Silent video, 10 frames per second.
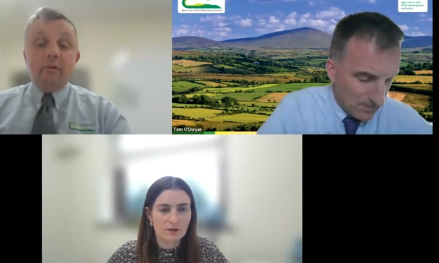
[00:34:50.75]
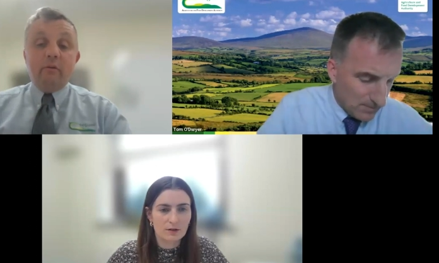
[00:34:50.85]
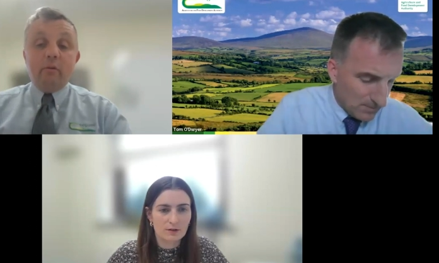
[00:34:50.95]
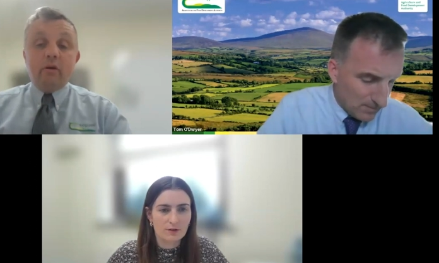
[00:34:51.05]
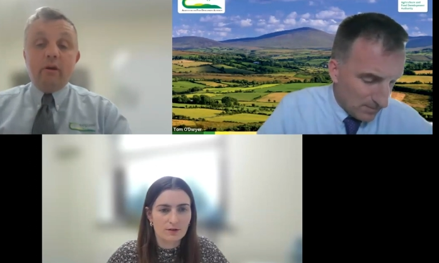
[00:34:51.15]
Speaker 1: and
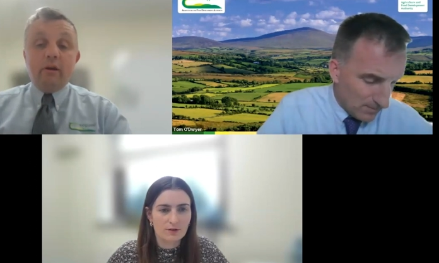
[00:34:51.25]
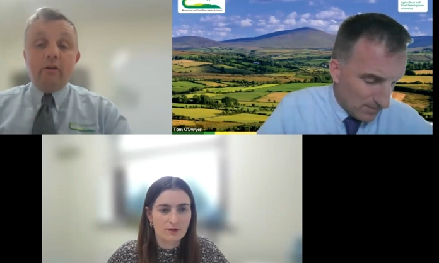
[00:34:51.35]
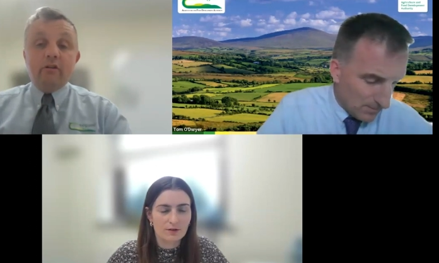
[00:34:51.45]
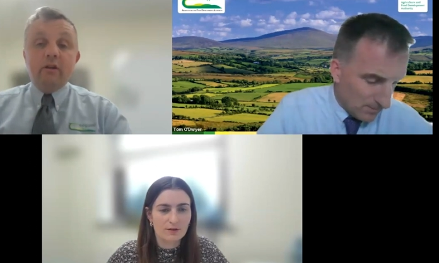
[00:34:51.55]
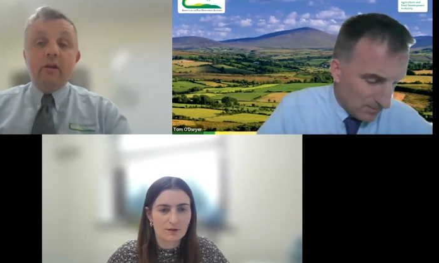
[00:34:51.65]
if we're working
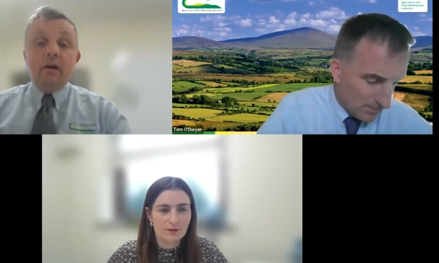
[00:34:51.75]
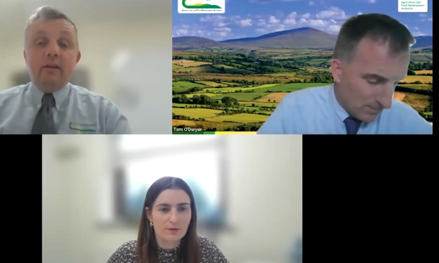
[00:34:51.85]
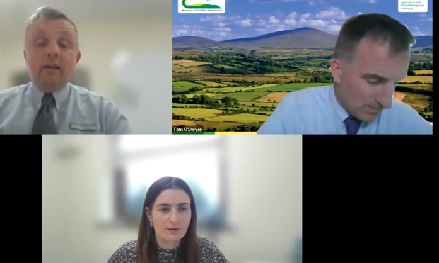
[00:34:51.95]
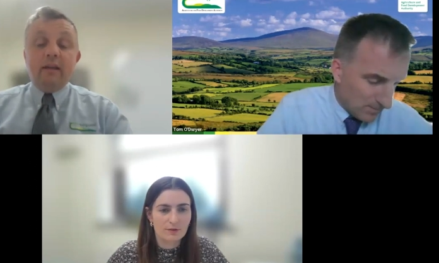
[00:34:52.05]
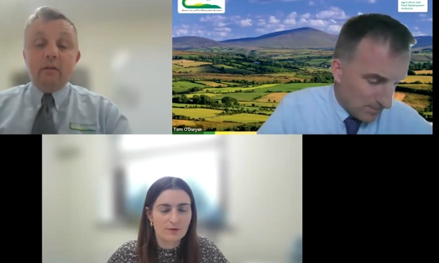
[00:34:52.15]
on it,
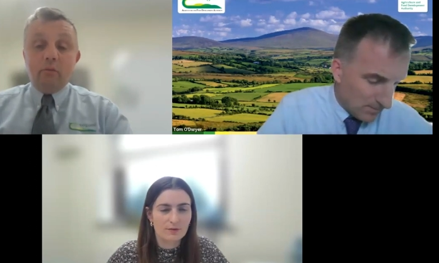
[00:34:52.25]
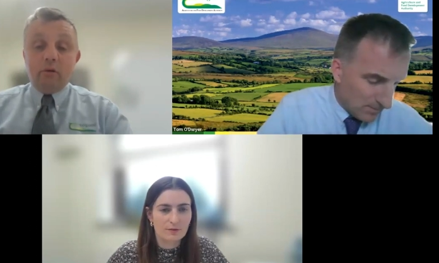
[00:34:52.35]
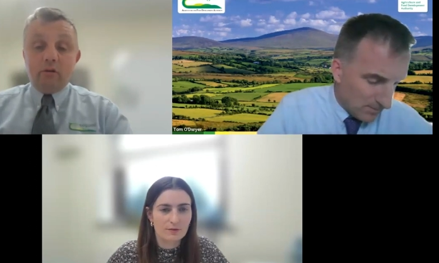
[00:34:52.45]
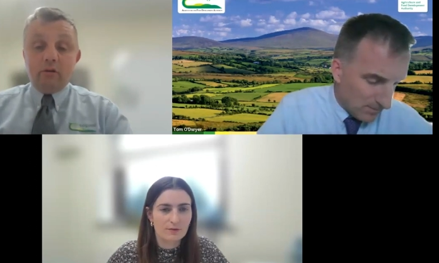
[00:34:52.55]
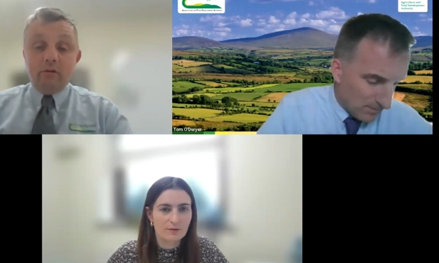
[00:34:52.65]
I think it'll
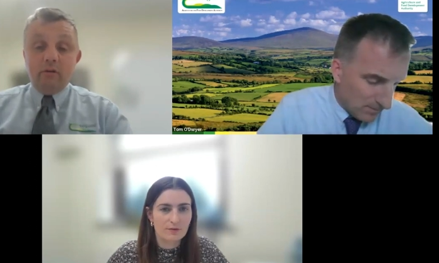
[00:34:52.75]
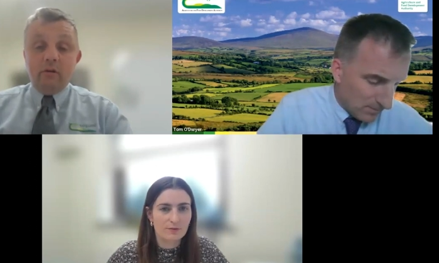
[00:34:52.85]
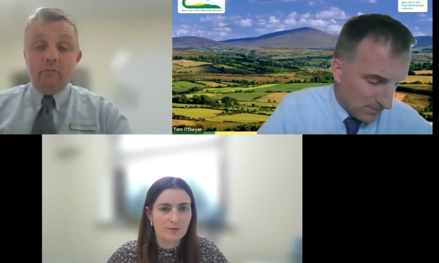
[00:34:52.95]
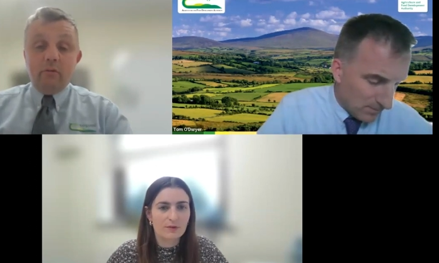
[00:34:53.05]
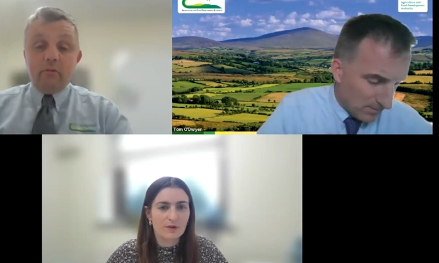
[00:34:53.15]
work.
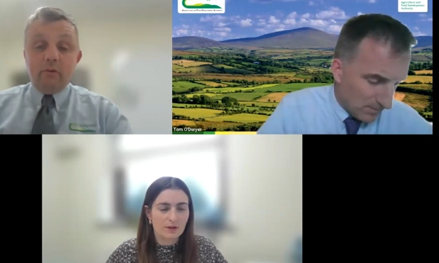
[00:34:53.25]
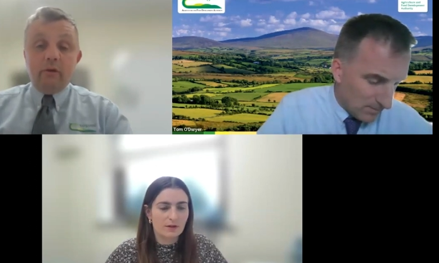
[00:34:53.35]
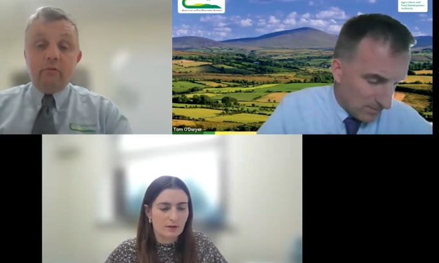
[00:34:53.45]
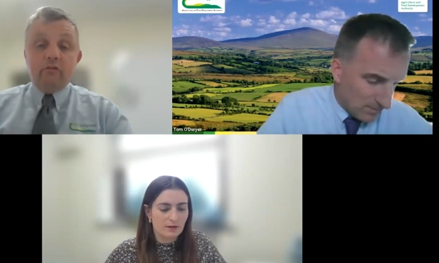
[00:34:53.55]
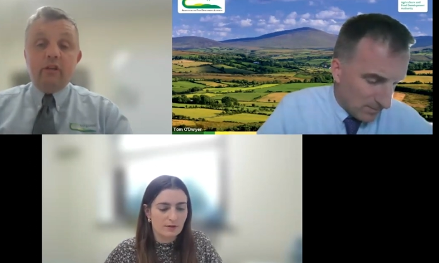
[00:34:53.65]
But
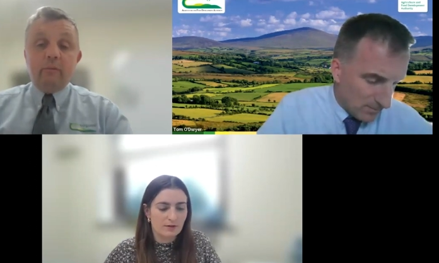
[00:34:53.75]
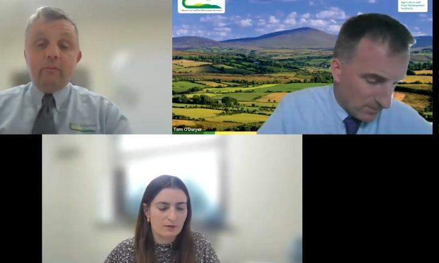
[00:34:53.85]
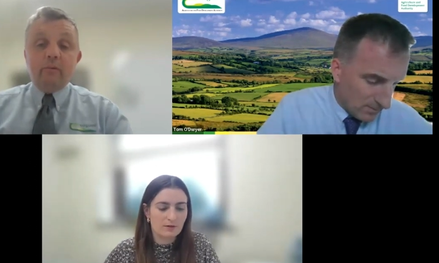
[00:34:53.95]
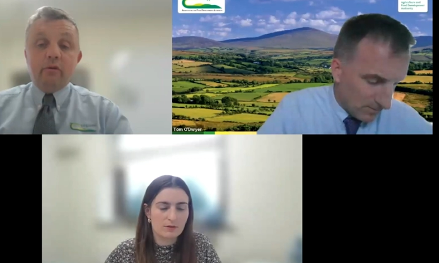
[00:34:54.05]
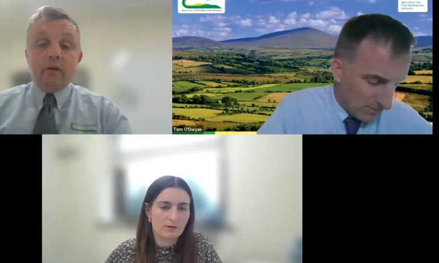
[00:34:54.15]
we, just need a
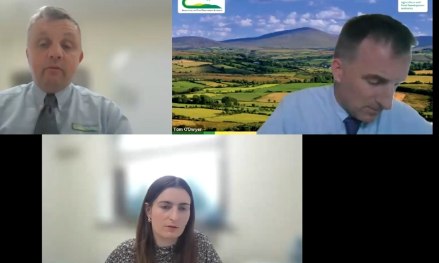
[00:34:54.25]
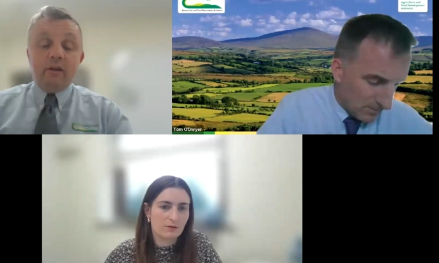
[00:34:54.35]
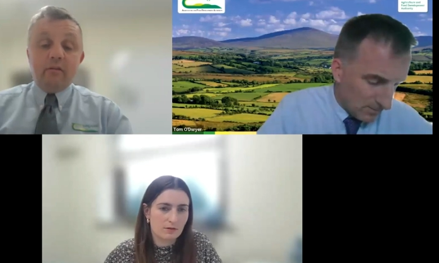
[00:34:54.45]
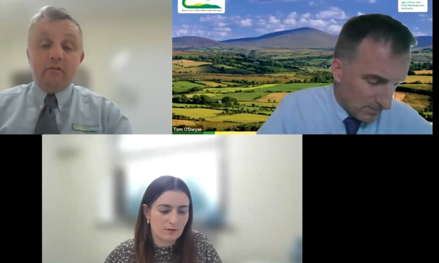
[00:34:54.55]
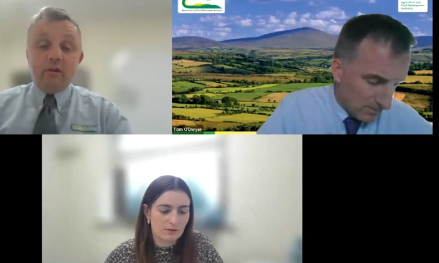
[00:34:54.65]
bit more time
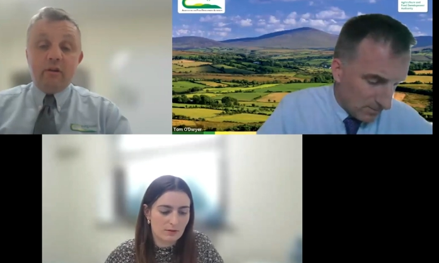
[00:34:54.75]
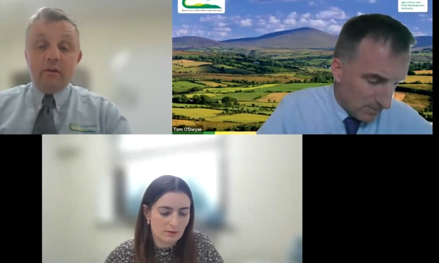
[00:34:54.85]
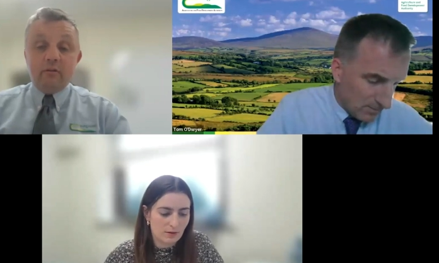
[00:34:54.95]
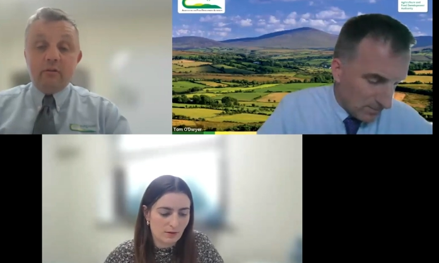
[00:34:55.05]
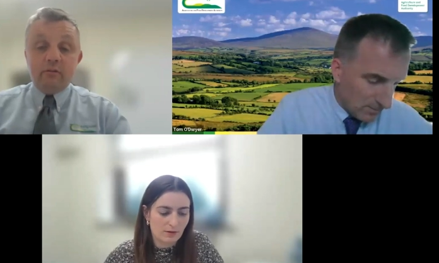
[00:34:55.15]
to get it
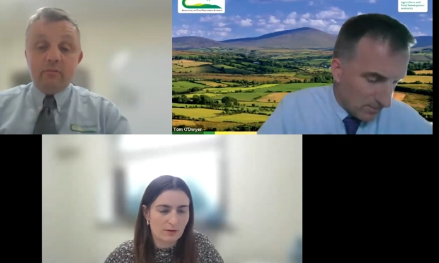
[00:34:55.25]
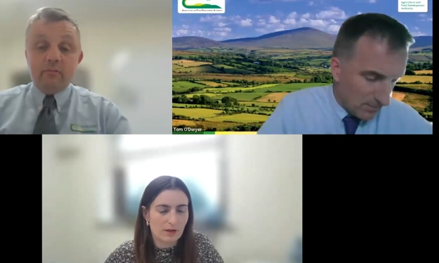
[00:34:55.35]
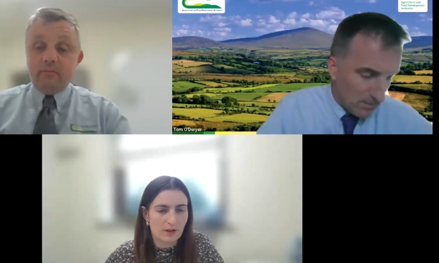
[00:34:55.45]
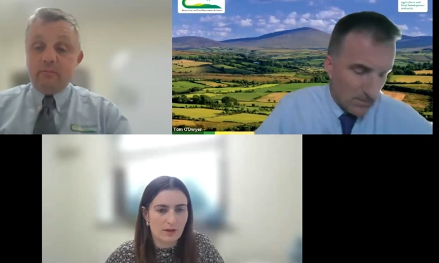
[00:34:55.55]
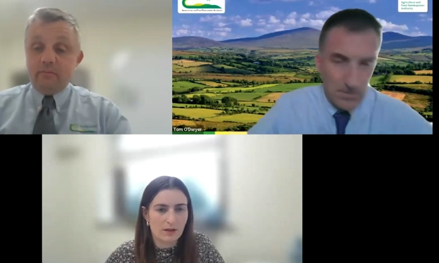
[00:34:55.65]
straightened
Speaker 2: out.
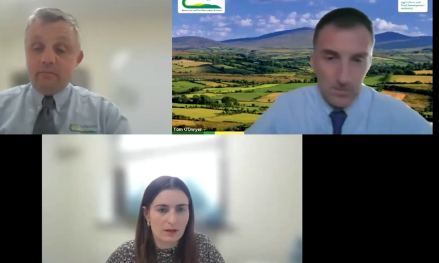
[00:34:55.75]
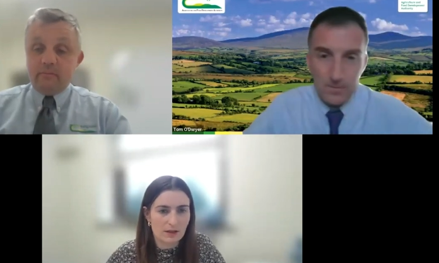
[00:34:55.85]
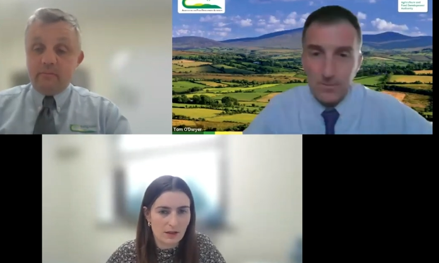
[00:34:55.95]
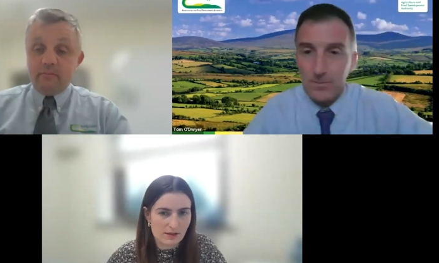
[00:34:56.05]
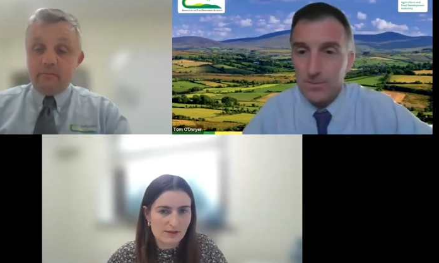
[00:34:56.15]
Yeah.
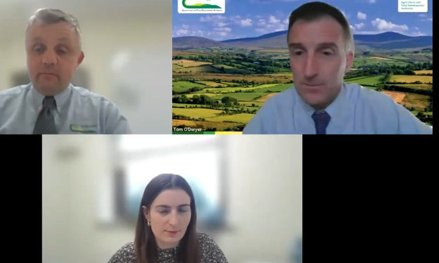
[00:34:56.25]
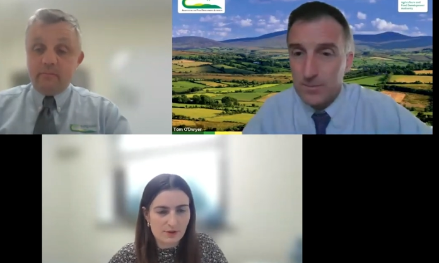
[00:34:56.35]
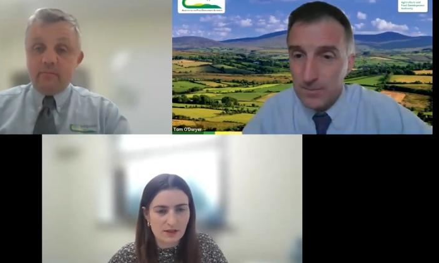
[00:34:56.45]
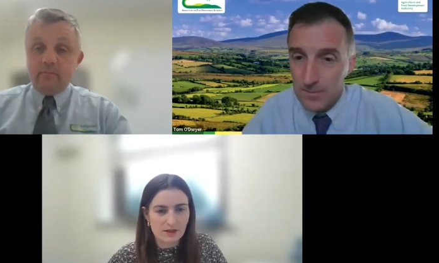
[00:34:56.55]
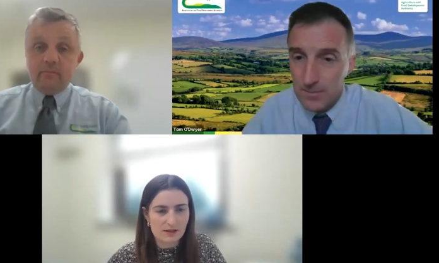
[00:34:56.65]
And I
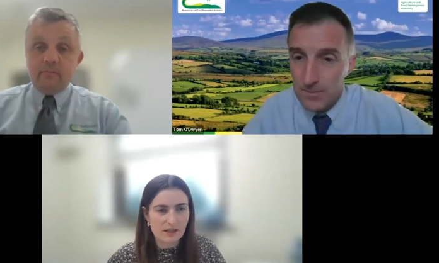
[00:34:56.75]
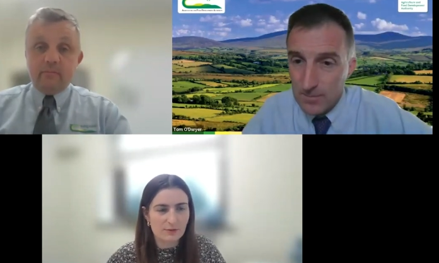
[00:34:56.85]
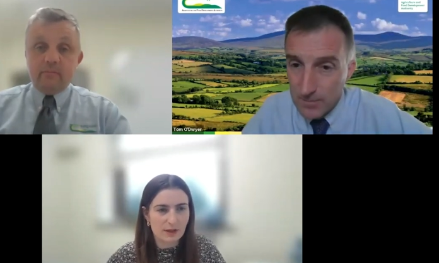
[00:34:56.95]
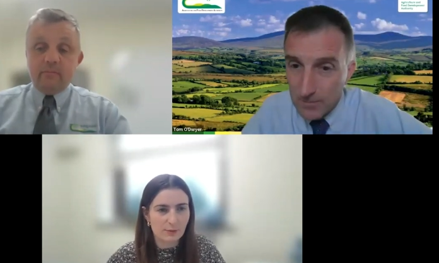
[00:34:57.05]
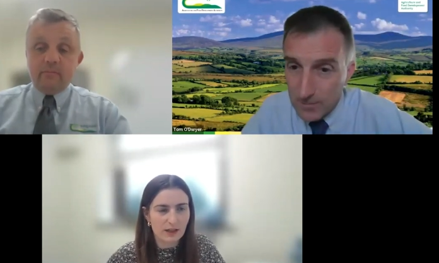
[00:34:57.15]
suppose, like you
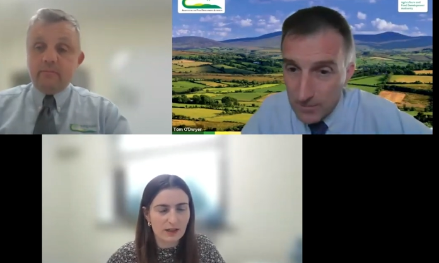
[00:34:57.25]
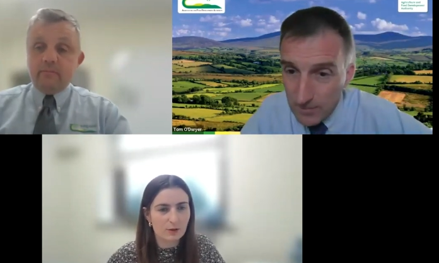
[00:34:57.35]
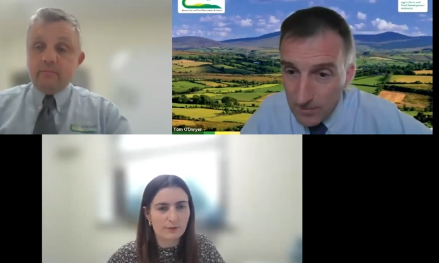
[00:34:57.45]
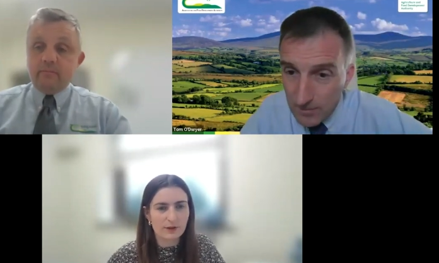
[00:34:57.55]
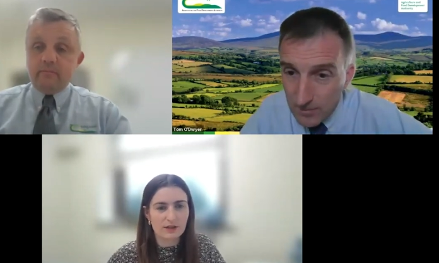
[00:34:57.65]
said, like with
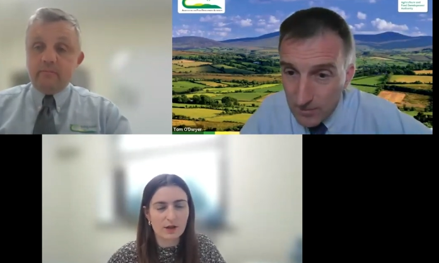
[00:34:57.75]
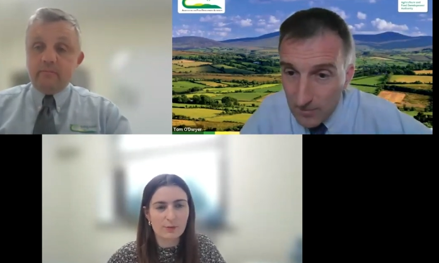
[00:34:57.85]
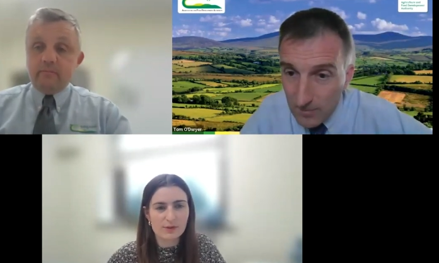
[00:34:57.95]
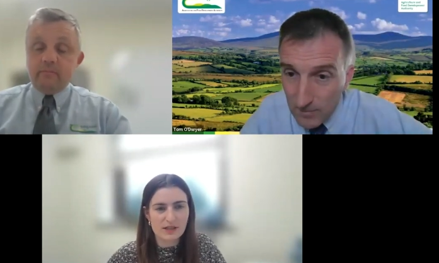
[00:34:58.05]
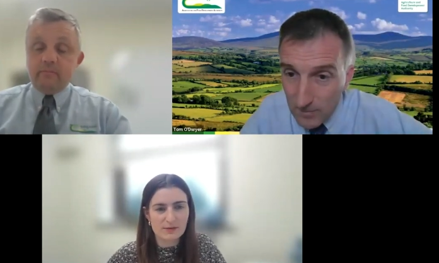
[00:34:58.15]
clover, it
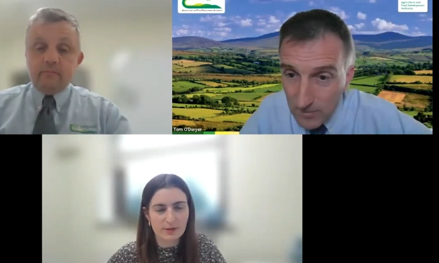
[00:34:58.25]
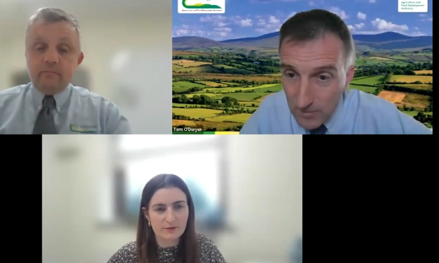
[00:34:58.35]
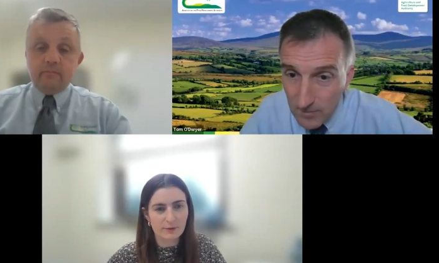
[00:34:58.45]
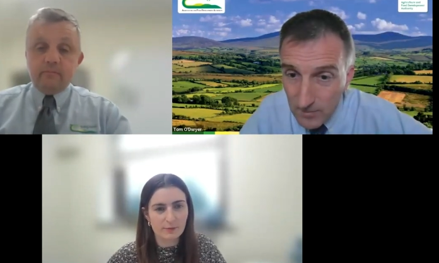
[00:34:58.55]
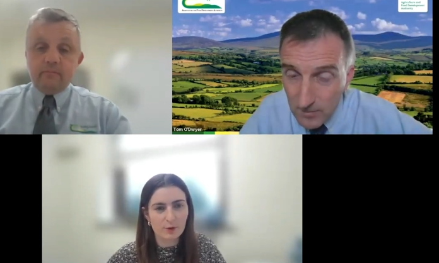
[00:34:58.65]
always is a bit of a